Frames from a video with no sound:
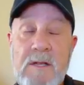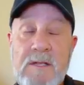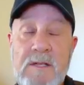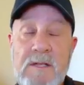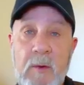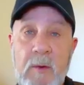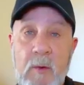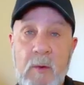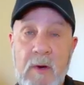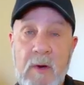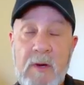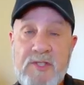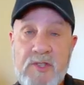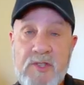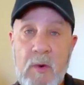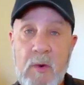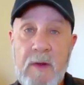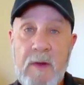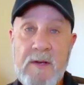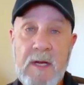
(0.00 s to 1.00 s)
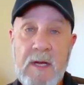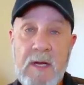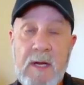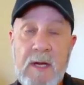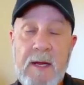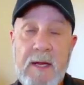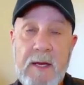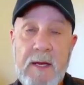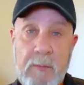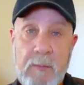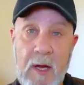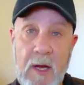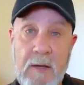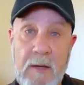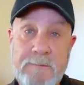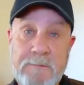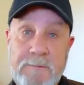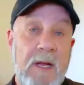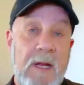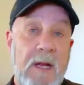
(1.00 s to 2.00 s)
So if you want to join, there's a link
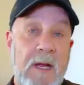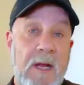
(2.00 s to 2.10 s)
below.